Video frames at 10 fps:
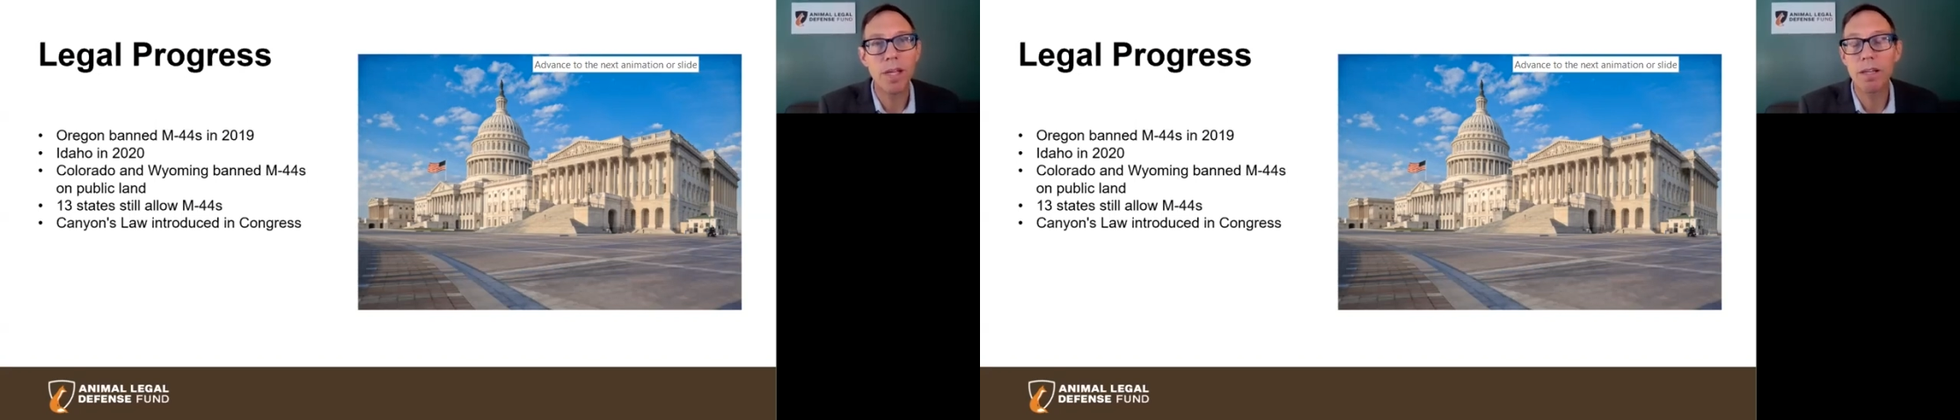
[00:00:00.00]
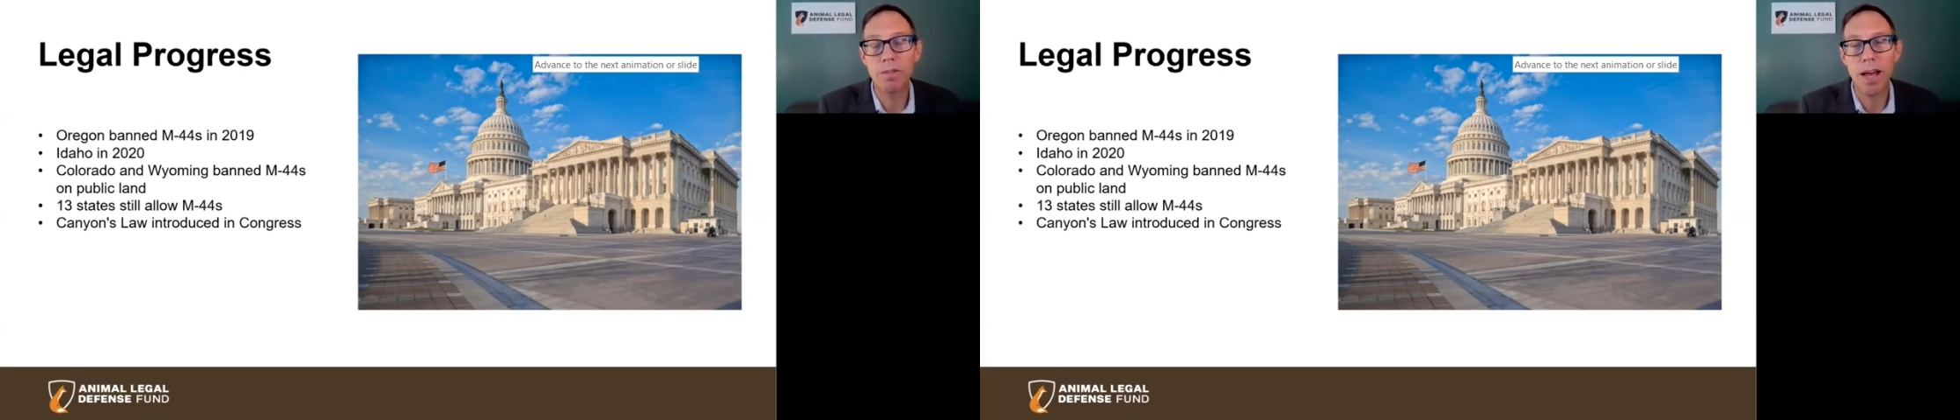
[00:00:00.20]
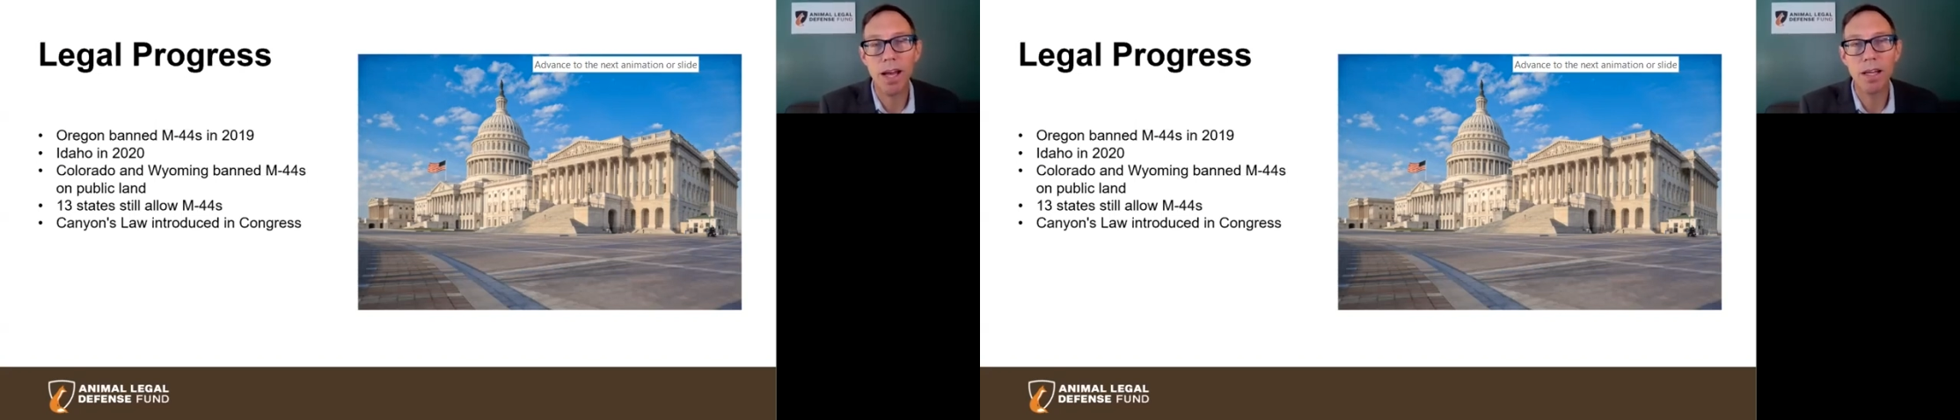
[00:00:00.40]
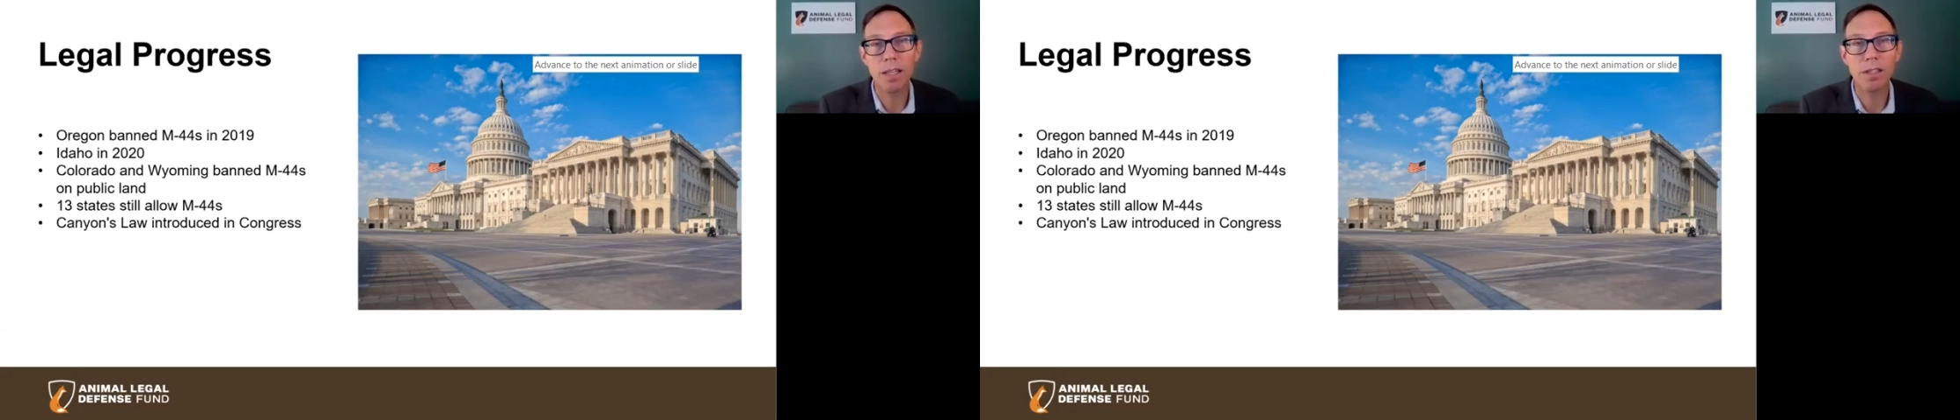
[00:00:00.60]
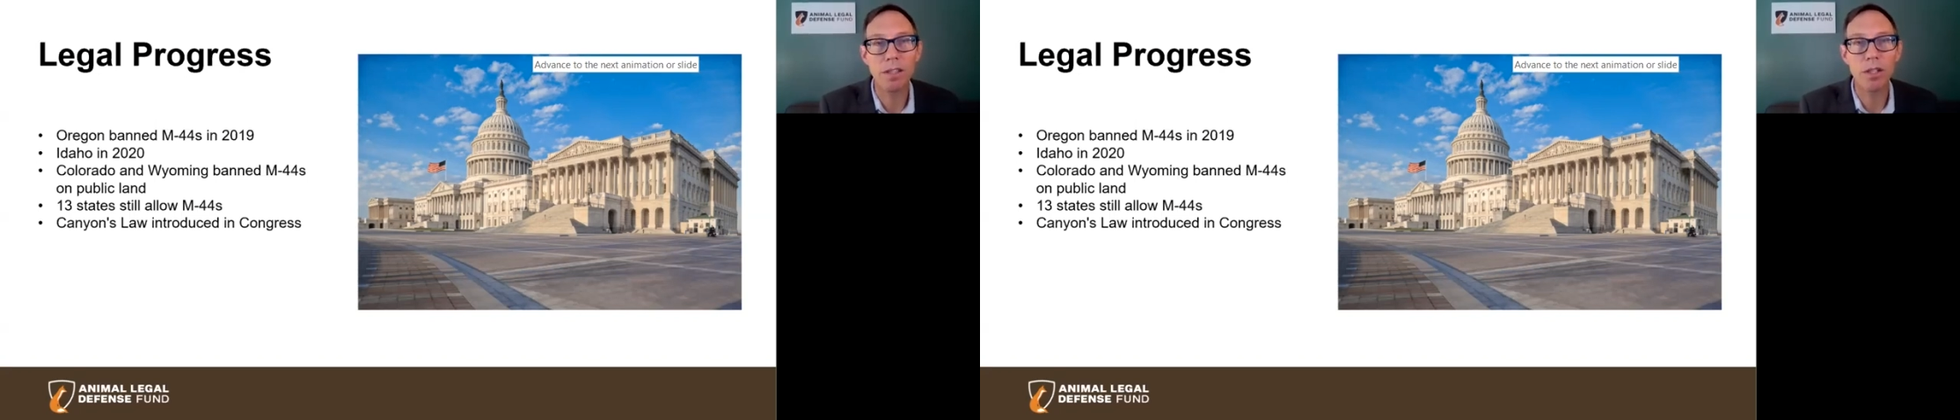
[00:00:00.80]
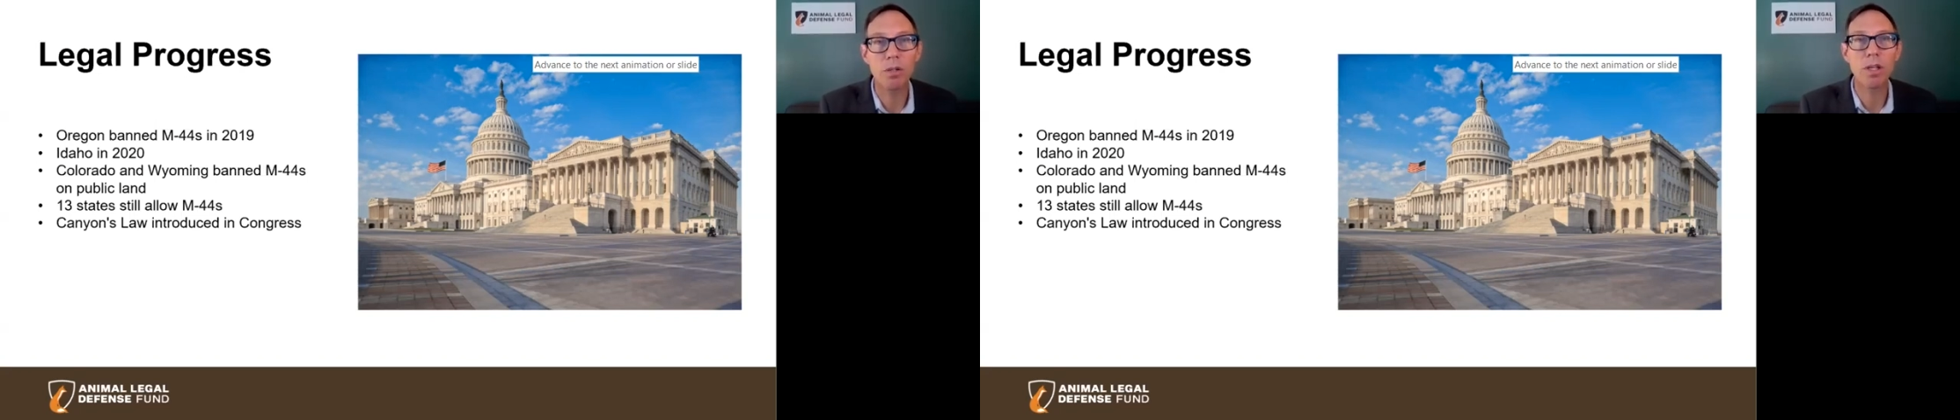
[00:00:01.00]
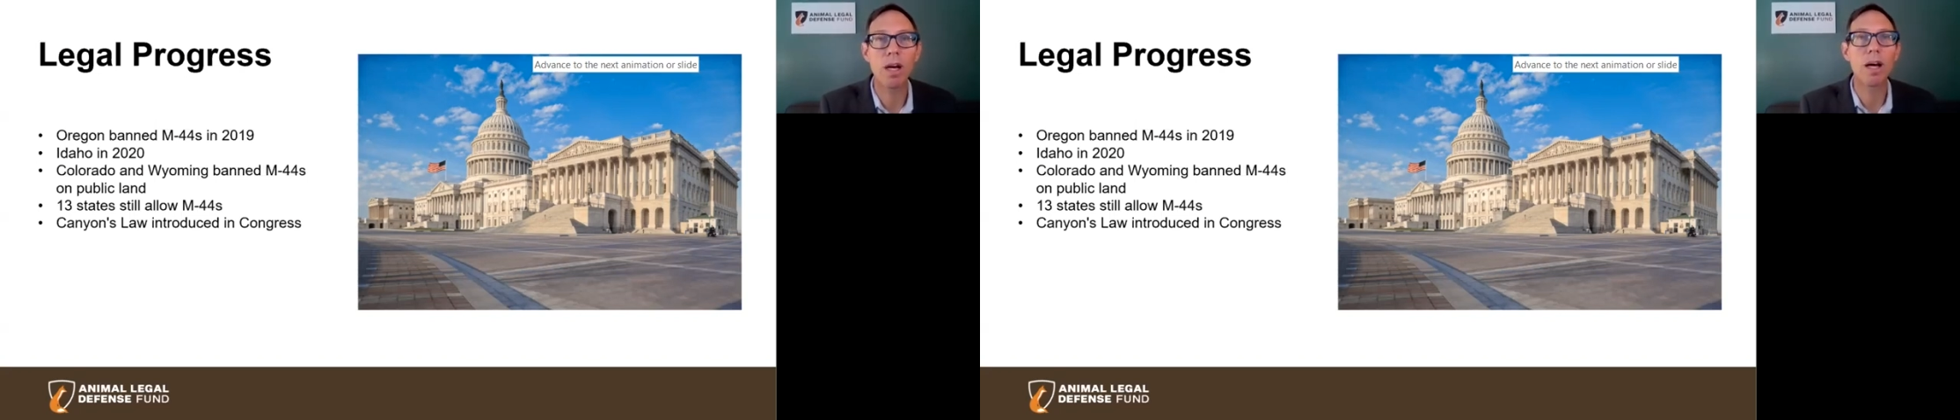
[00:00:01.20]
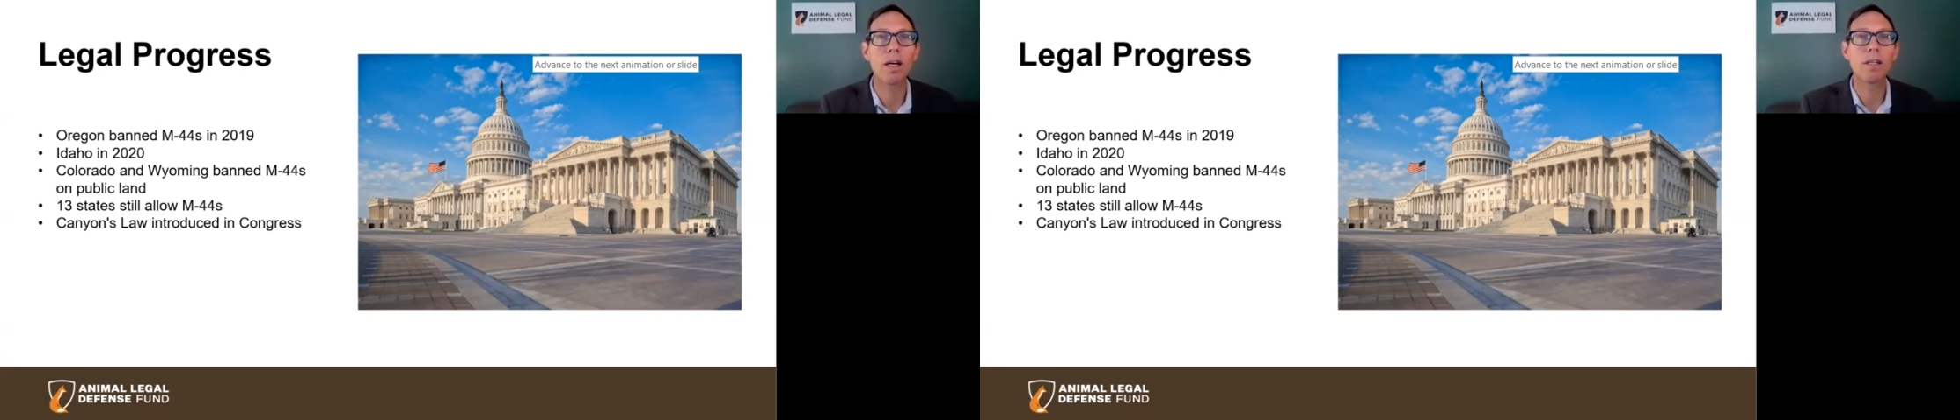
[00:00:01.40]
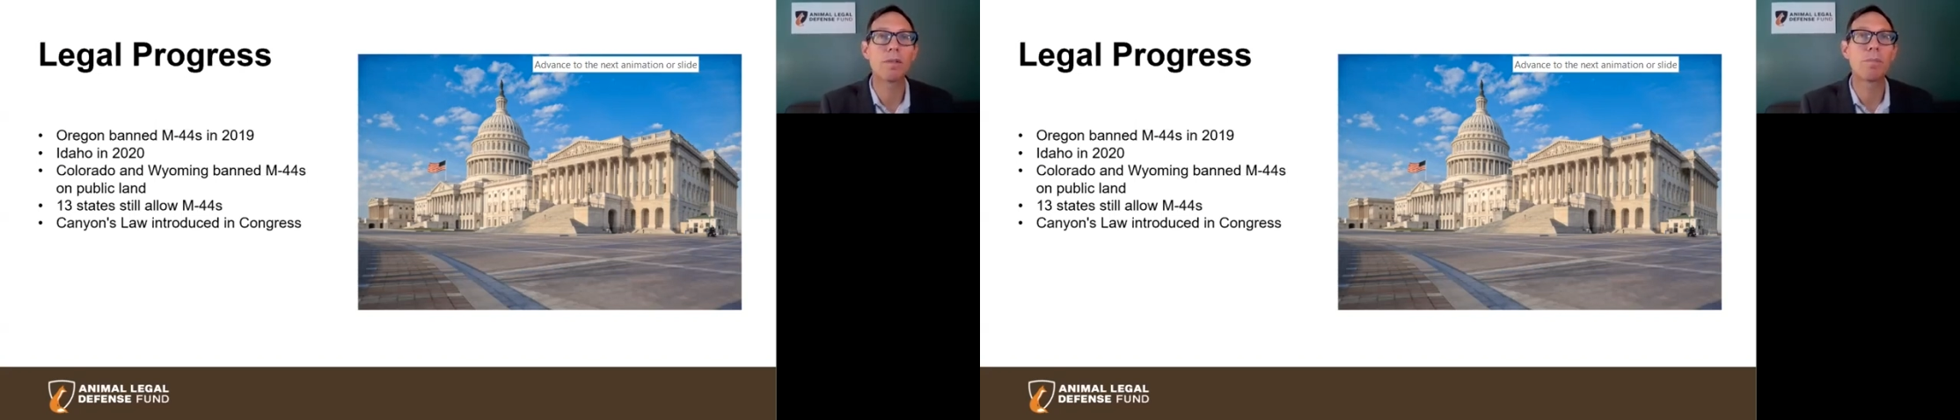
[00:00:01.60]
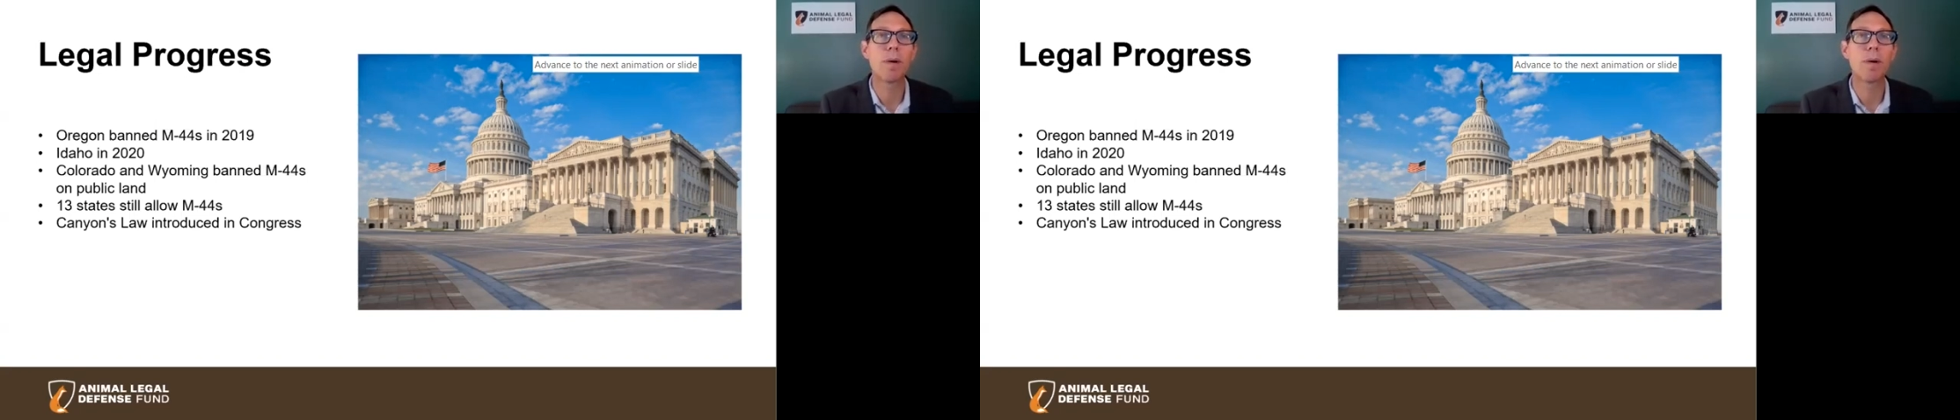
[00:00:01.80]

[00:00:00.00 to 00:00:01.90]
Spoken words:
in Nevada, Utah,